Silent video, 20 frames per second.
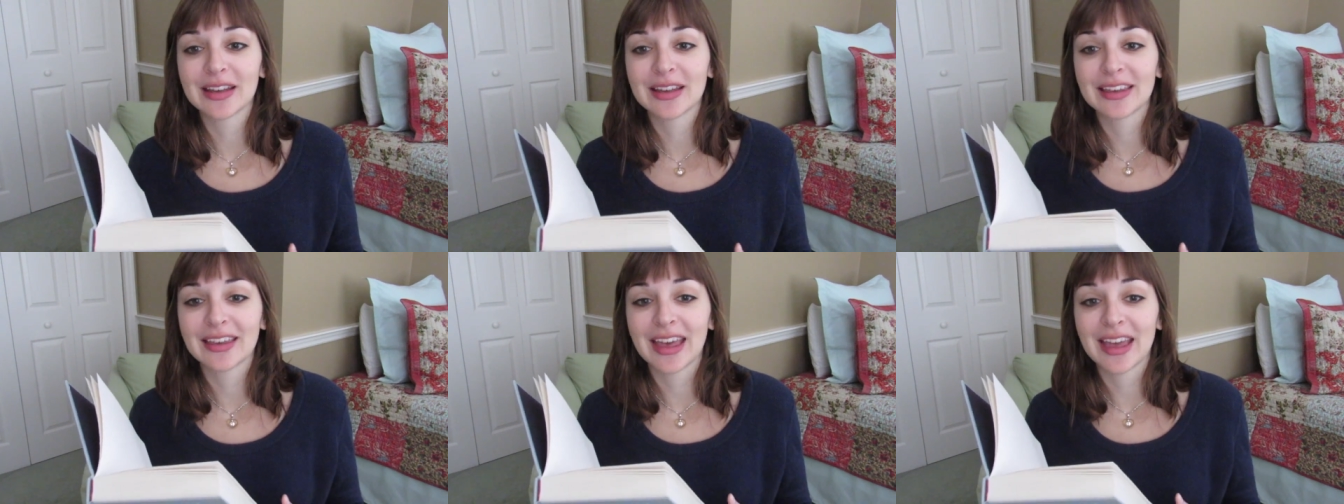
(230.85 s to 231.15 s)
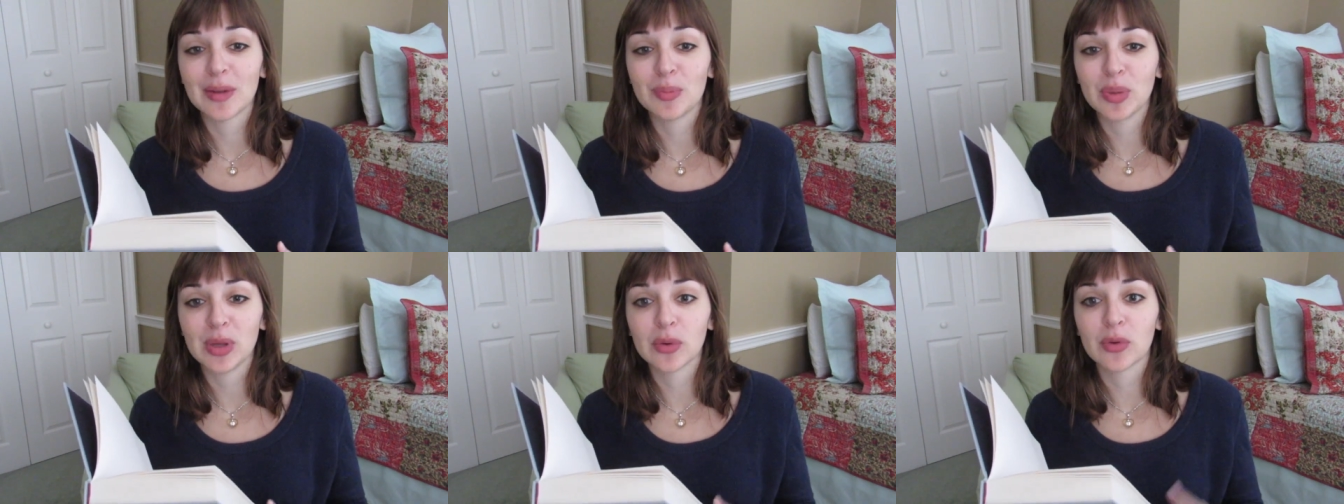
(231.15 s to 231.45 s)

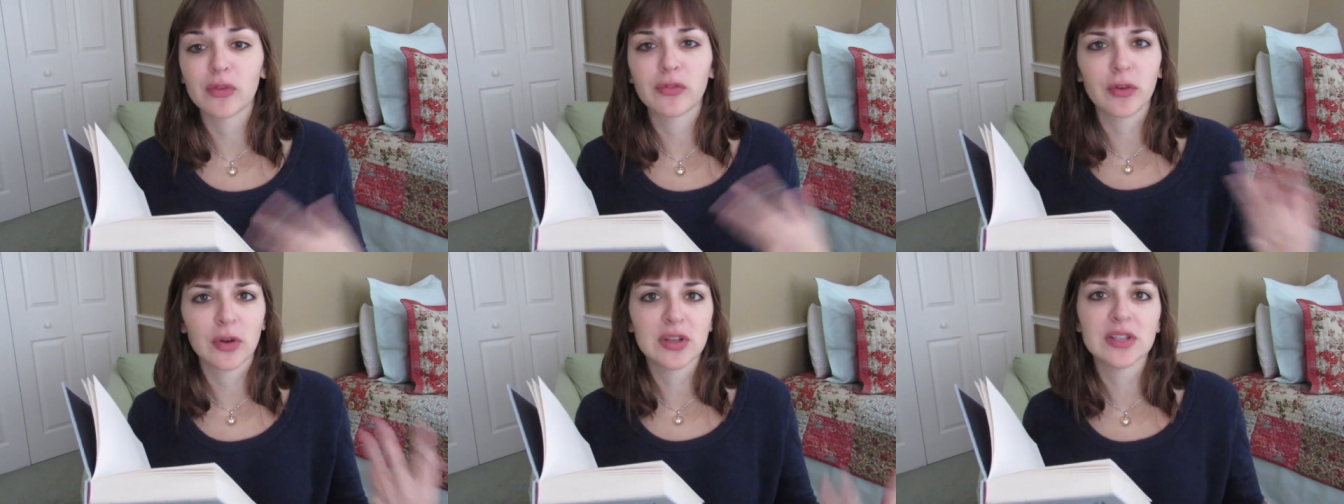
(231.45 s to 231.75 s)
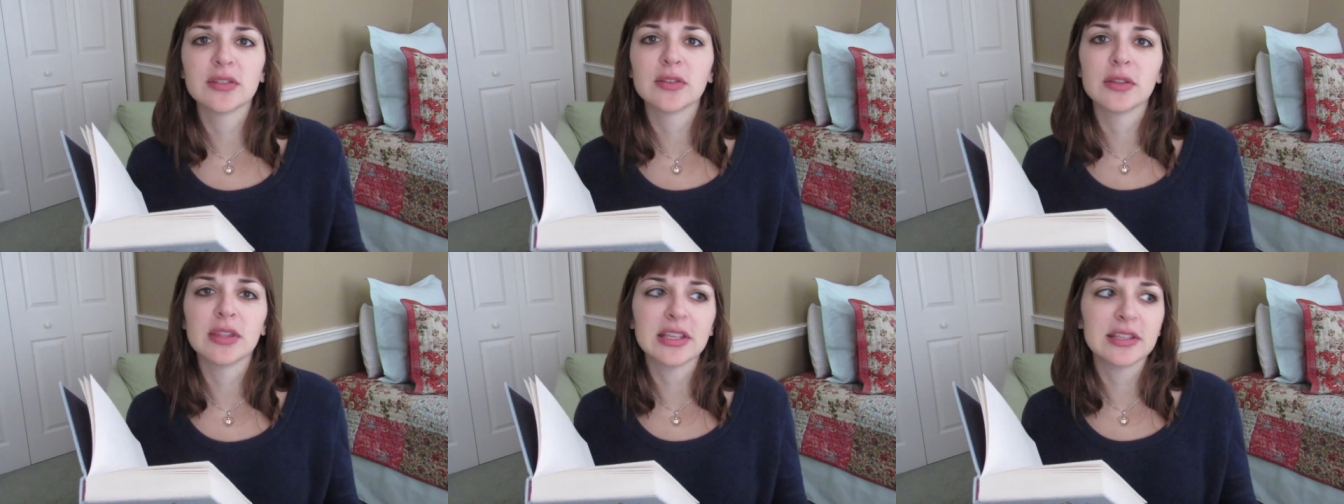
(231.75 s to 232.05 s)
can be
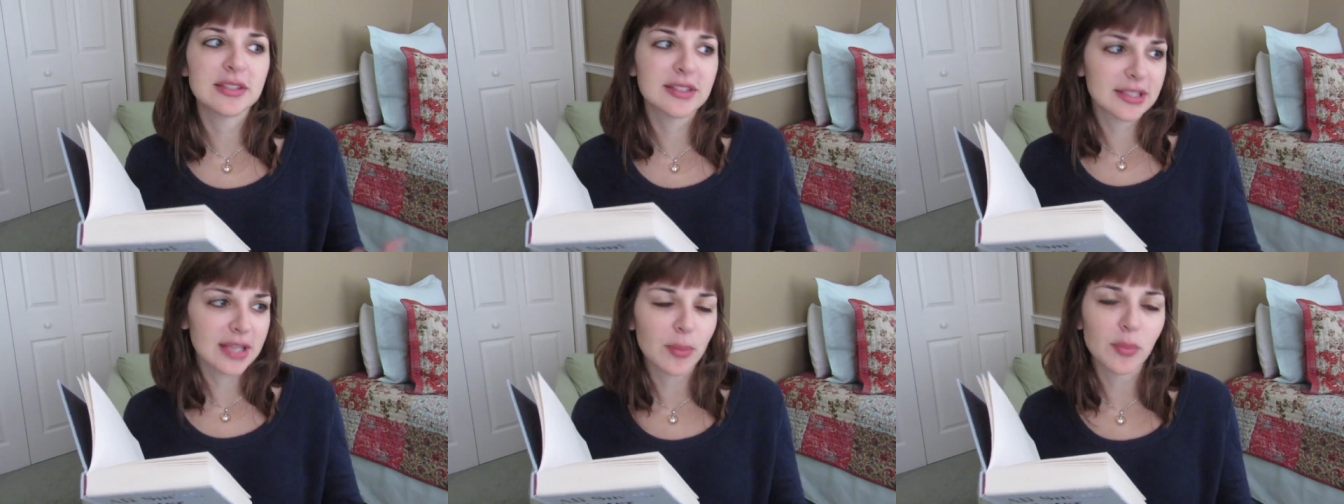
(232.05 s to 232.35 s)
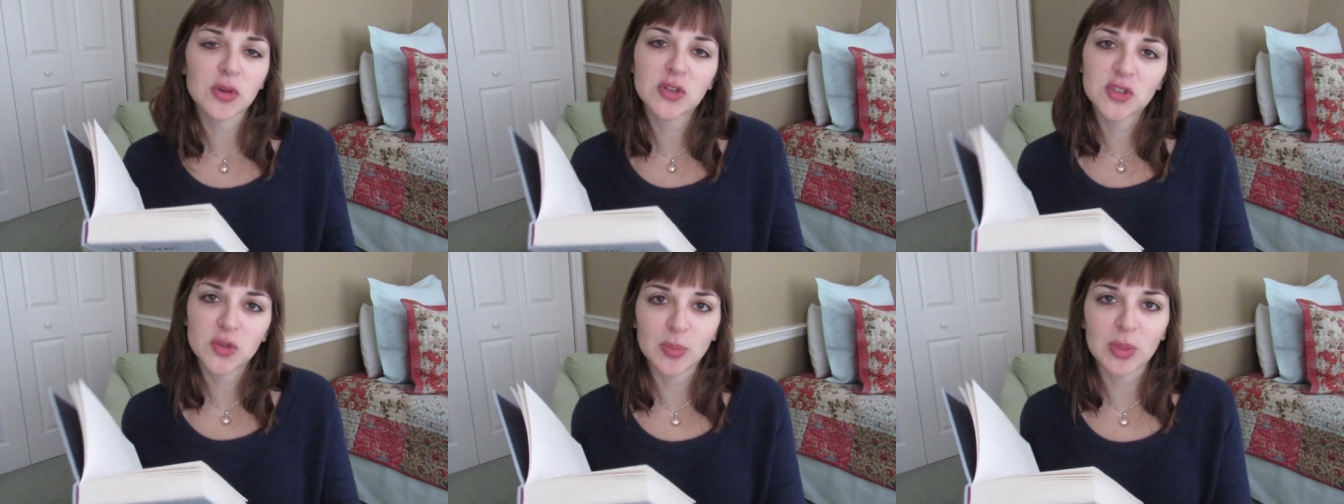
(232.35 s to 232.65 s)
referring to this
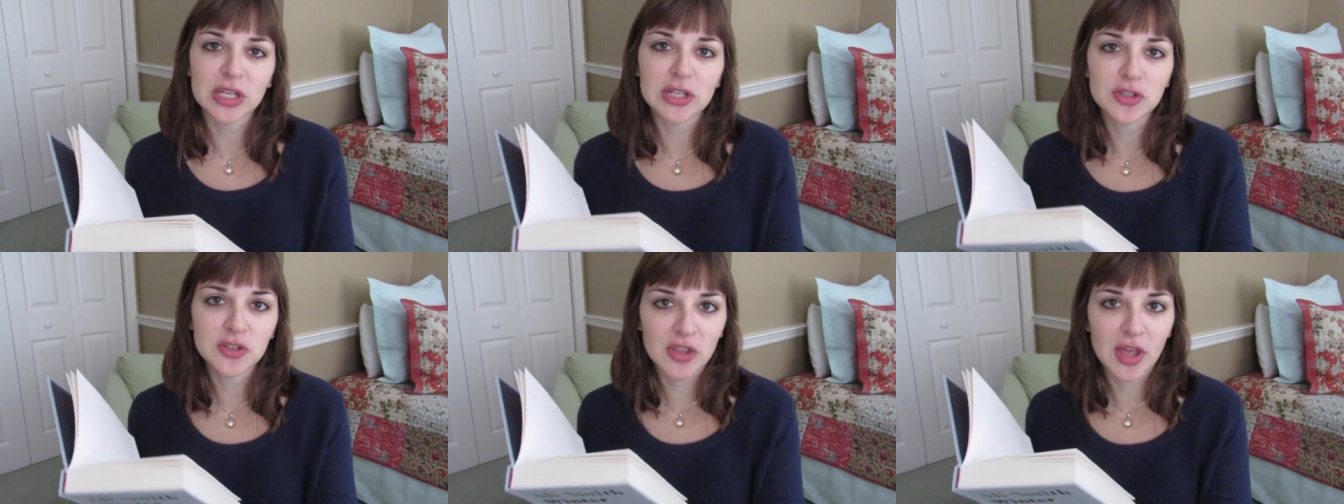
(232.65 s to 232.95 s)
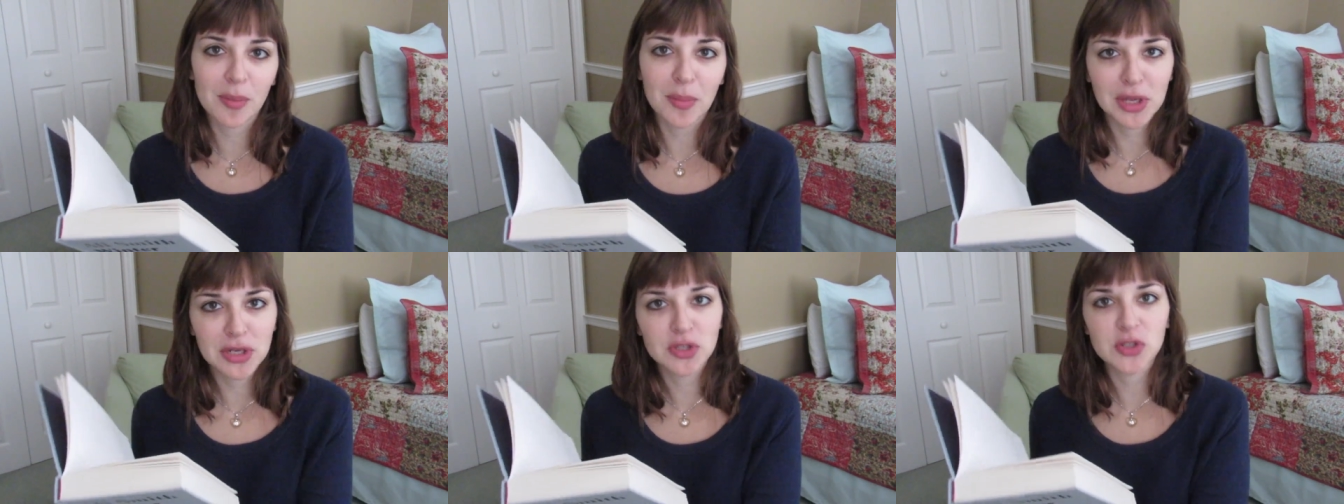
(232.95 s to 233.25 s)
summer speech
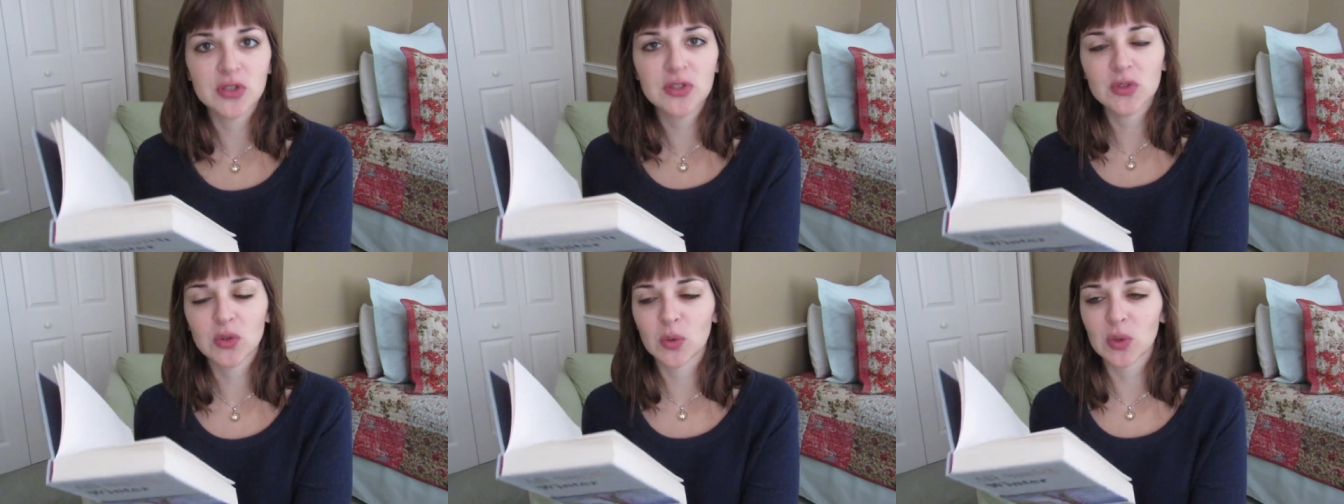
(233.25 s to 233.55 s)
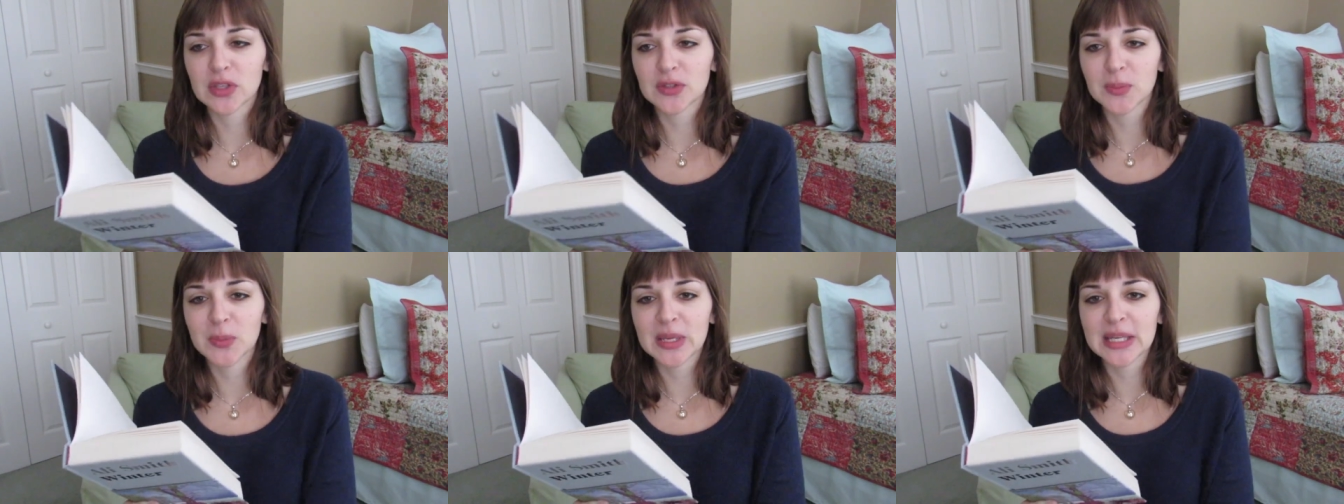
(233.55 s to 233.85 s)
that mentions
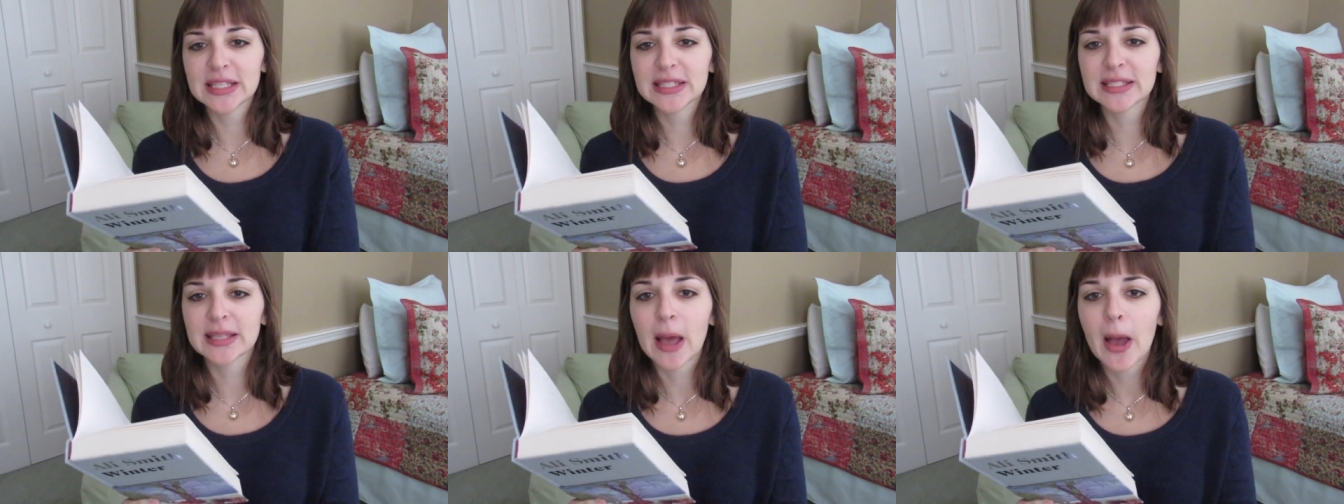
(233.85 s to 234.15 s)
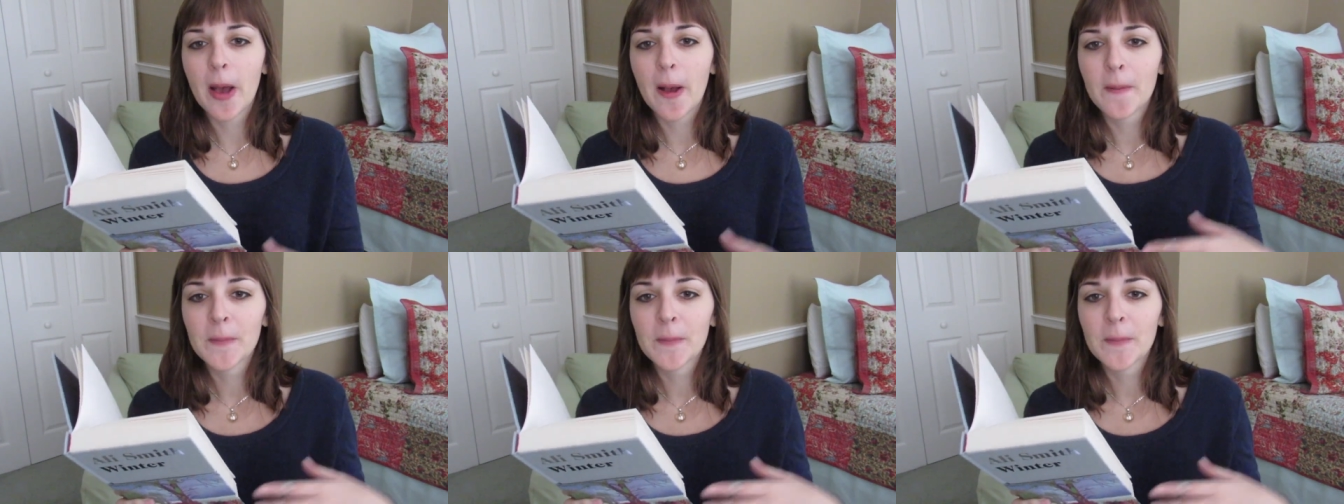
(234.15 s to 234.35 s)
Christmas,